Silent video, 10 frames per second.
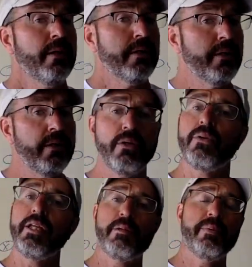You
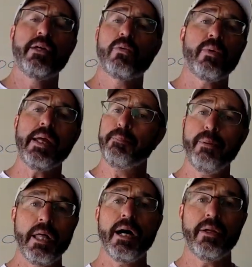need to be great
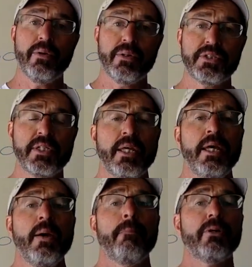blockers,
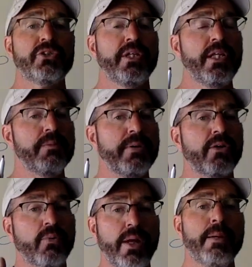but you need to be
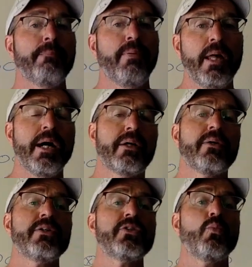great
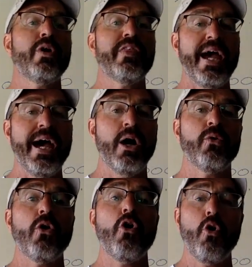blockers without
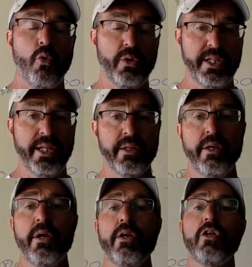holding.
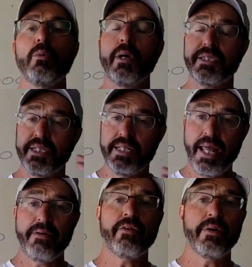You must
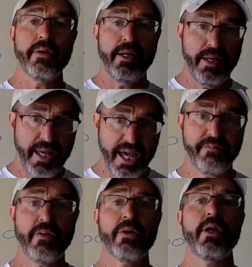never,
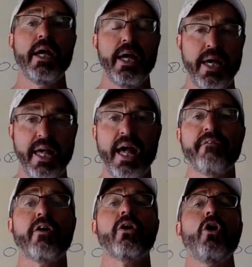ever,
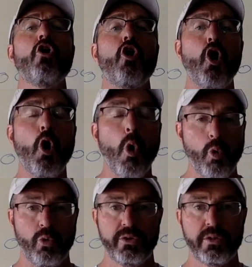ever hold.
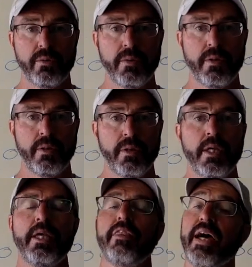
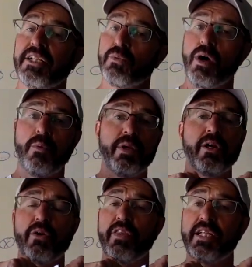That's why we
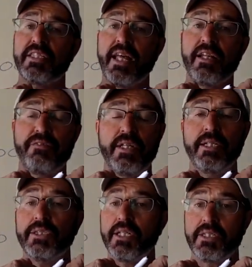go to the extent of
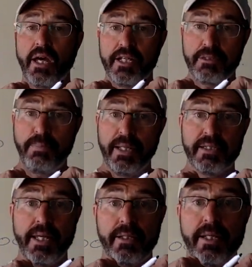teaching this ice pick
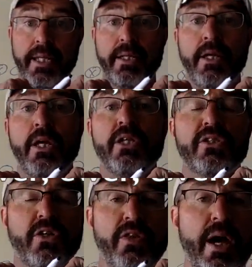technique,
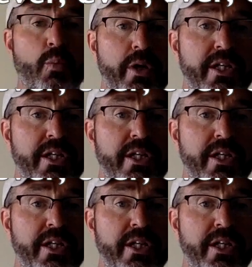so that we